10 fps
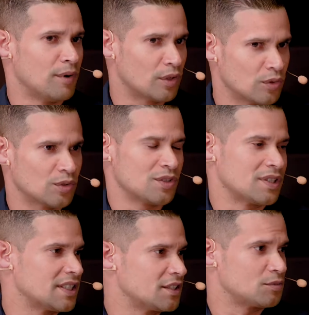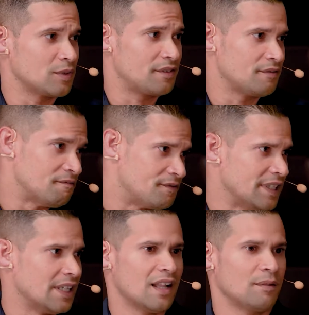Bond also assists with
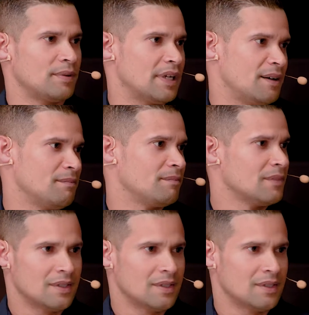fee help and